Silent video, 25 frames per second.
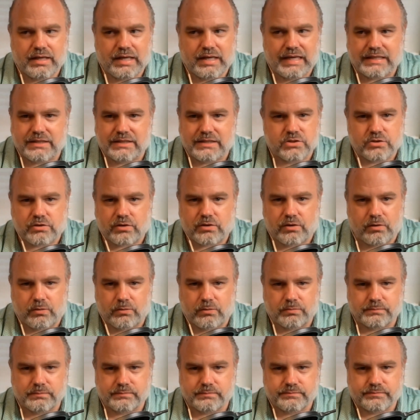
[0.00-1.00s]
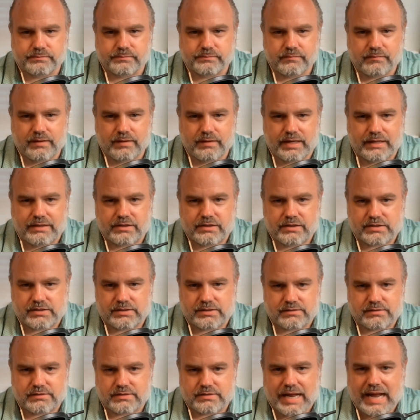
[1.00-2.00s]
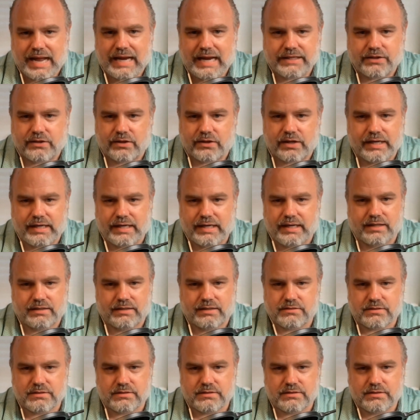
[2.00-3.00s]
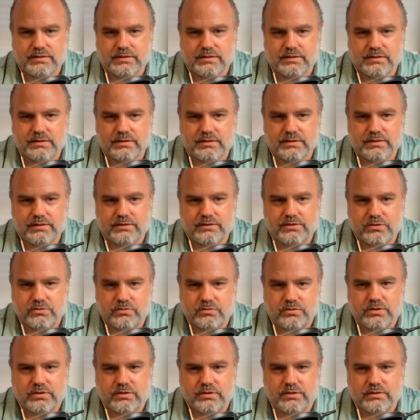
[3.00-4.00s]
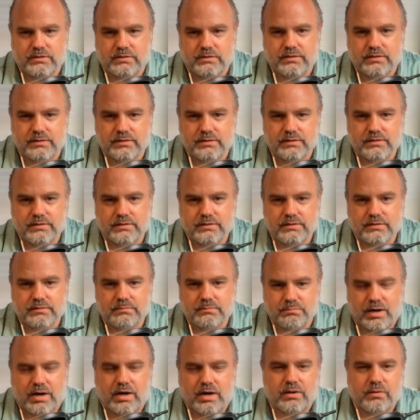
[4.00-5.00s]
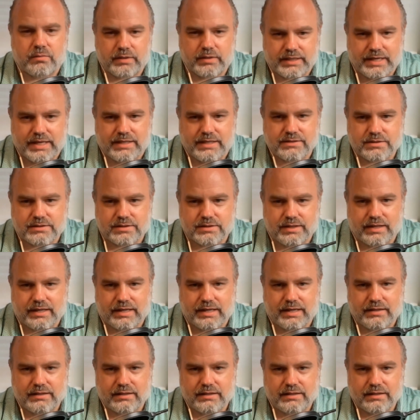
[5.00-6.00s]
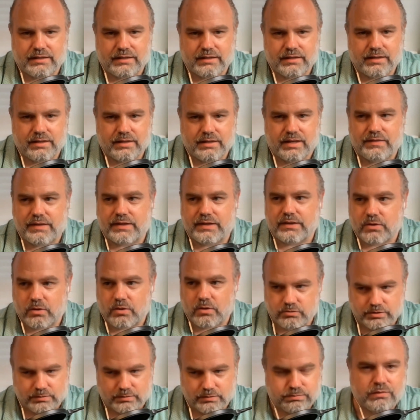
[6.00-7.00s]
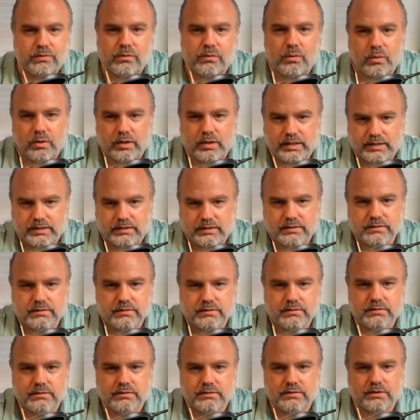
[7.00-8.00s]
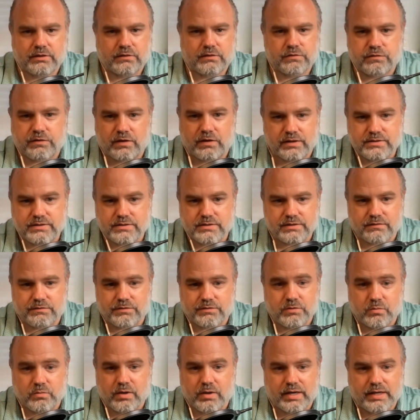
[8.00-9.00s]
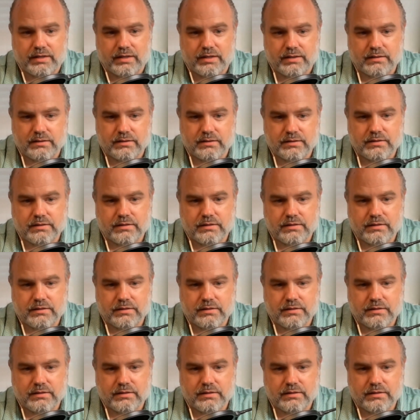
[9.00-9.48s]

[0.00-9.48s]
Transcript: And so it doesn't tie your hands. You could borrow against that and then go deploy your funds if you want to,